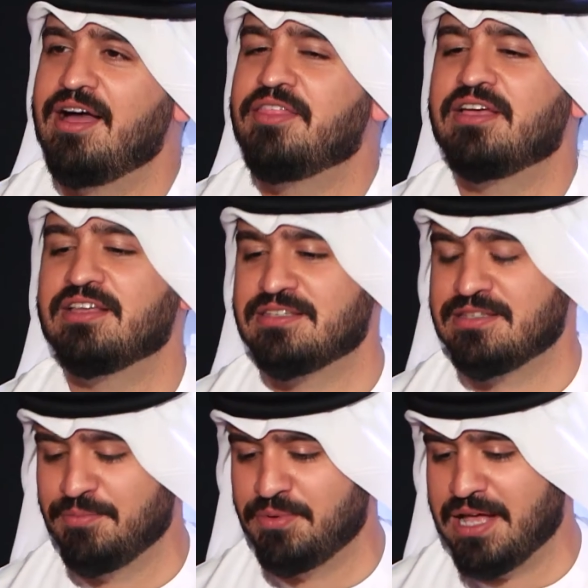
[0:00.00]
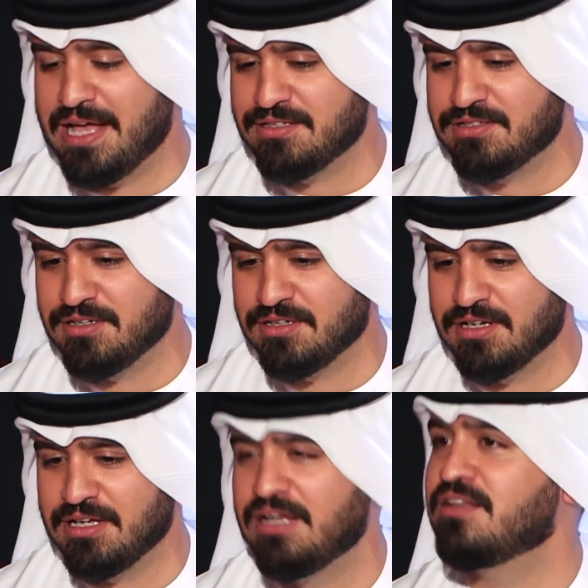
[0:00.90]
think a simple answer
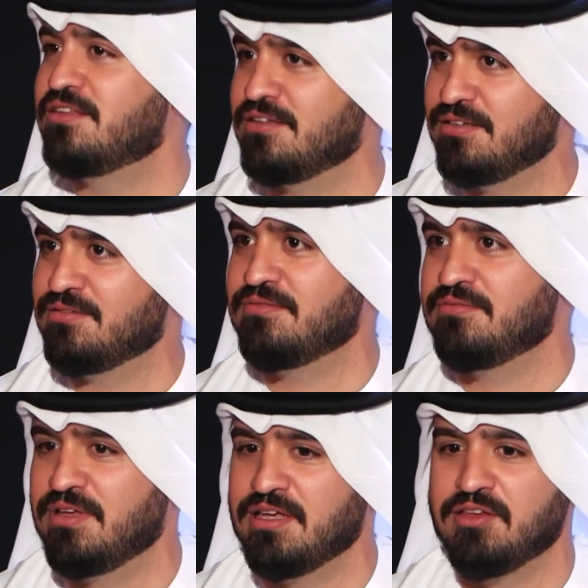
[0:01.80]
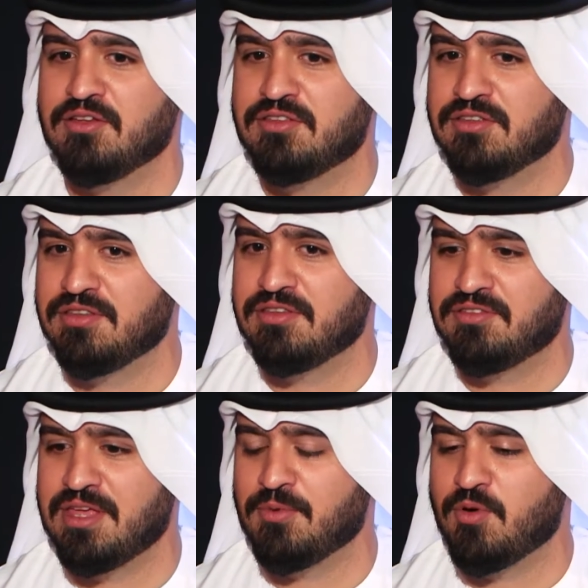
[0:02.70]
to the
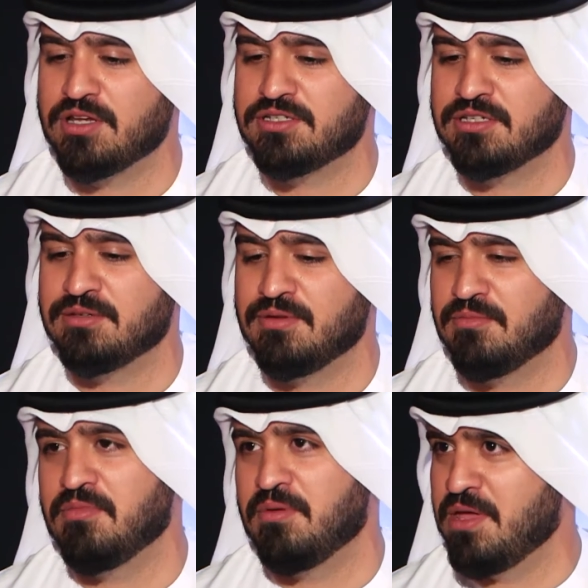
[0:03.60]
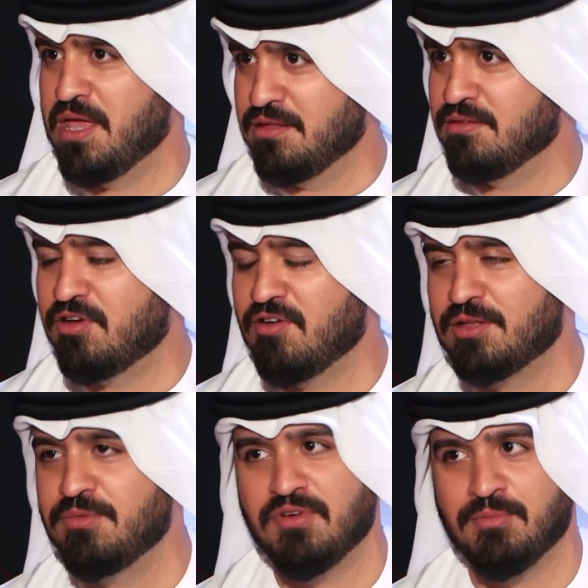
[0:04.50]
same question, and correct me
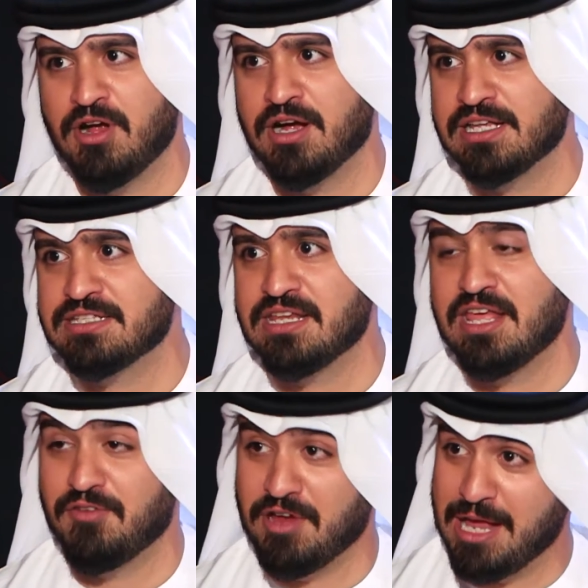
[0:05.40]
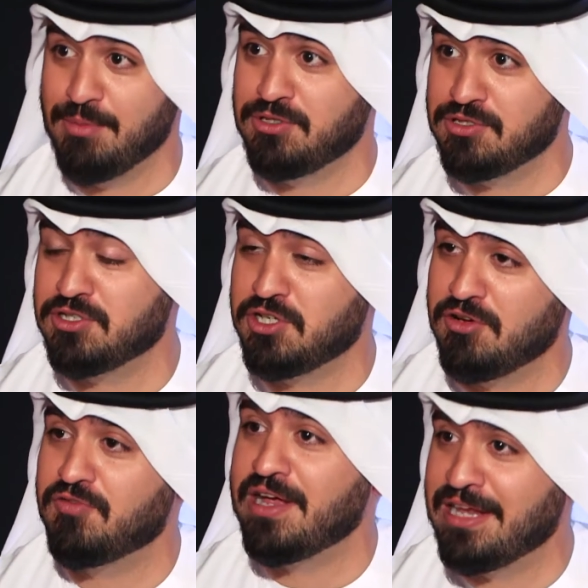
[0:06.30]
if I'm wrong, is that if you're able to secure
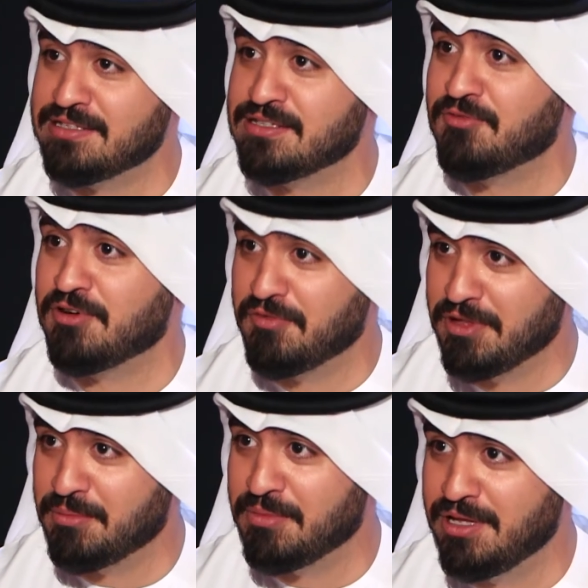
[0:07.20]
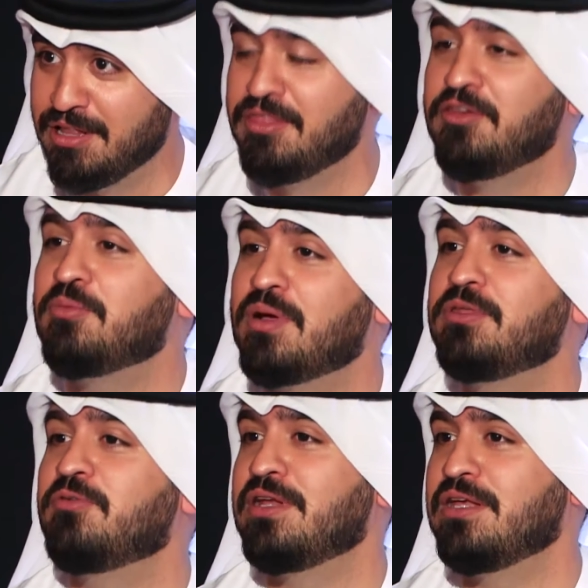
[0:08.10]
financing for a film, then you're probably
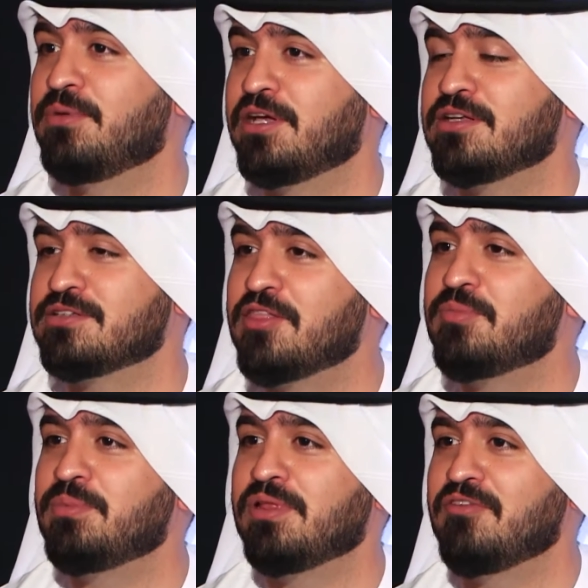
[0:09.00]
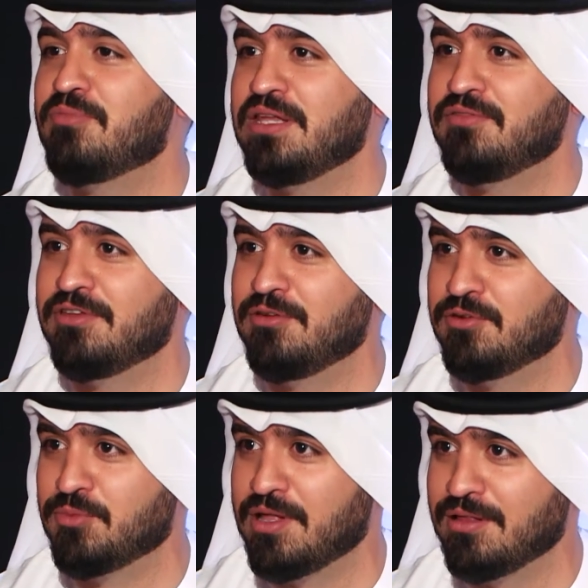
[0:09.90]
ready because other people have believed in you as well.